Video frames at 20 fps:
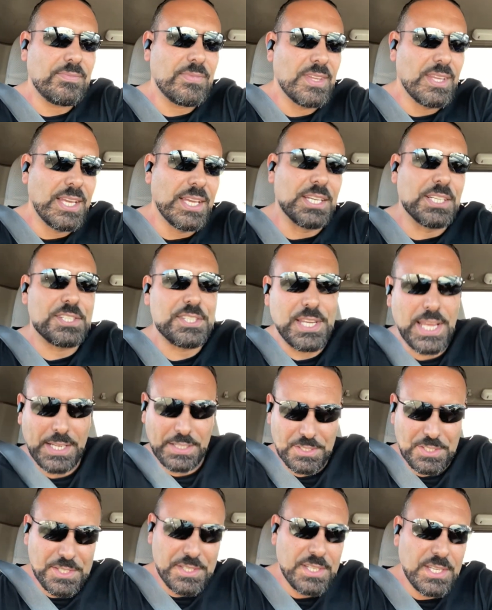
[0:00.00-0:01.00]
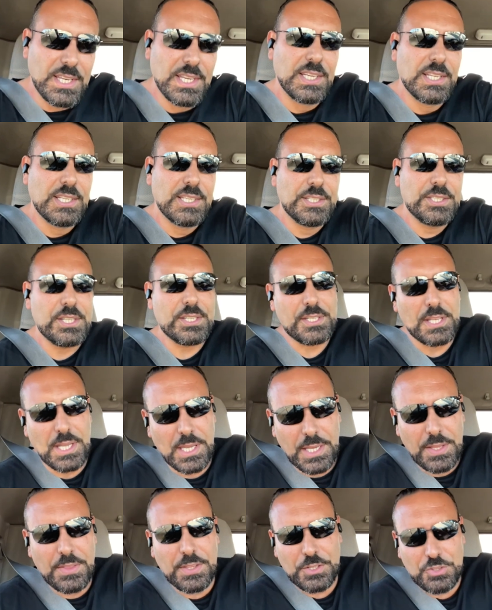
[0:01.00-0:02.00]
in a sense, just
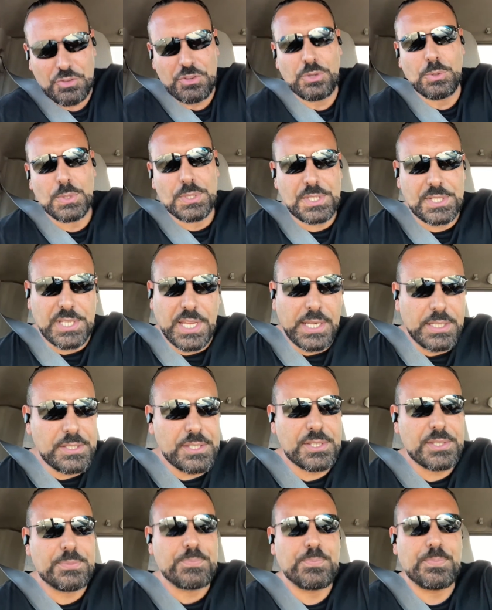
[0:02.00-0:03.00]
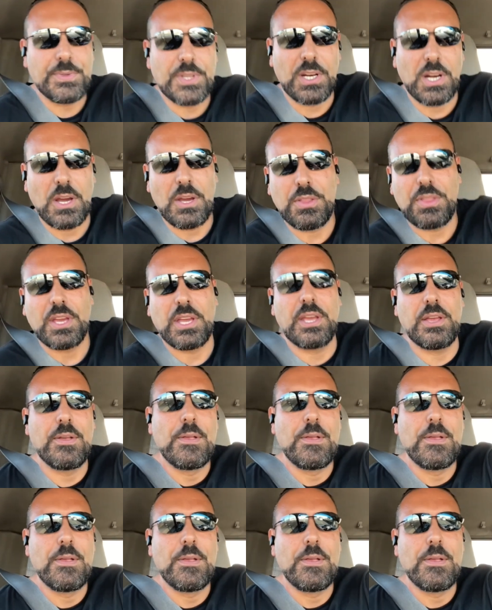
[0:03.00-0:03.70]
in the truest sense. You know, they